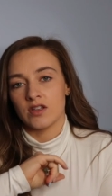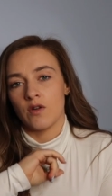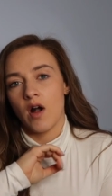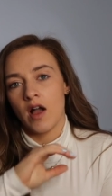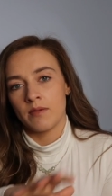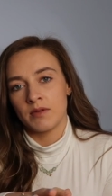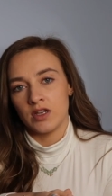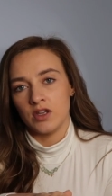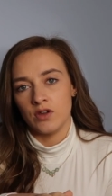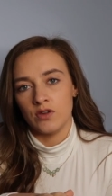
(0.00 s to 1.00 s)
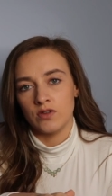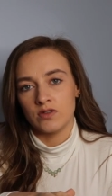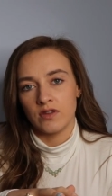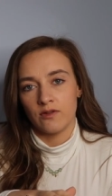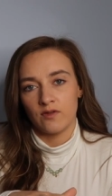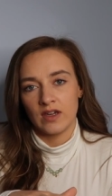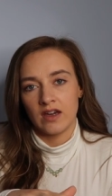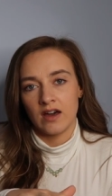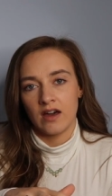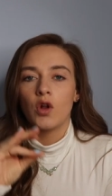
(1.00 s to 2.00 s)
So I'm going to use the
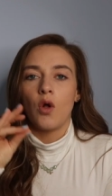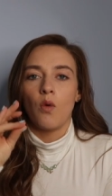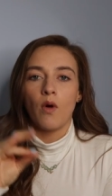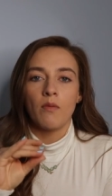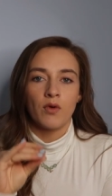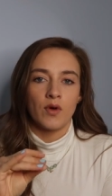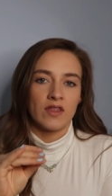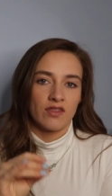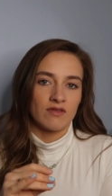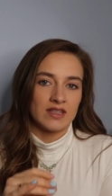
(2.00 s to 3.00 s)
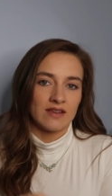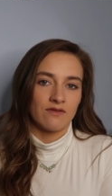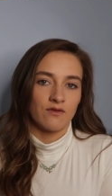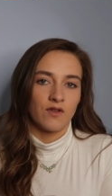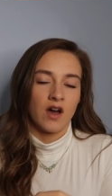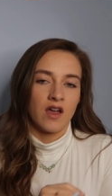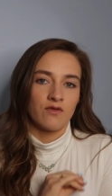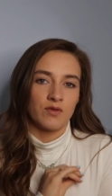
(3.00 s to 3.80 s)
figure 1.375,